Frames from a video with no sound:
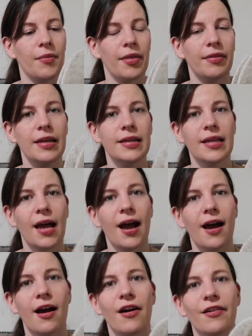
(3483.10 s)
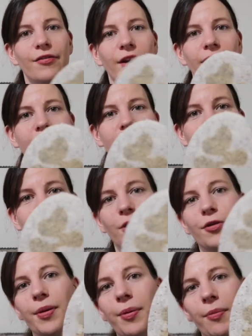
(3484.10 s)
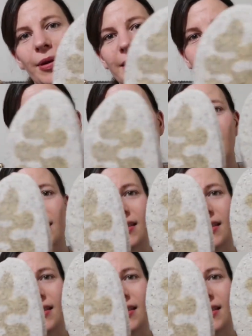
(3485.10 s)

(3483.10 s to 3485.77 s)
These have some grippy bits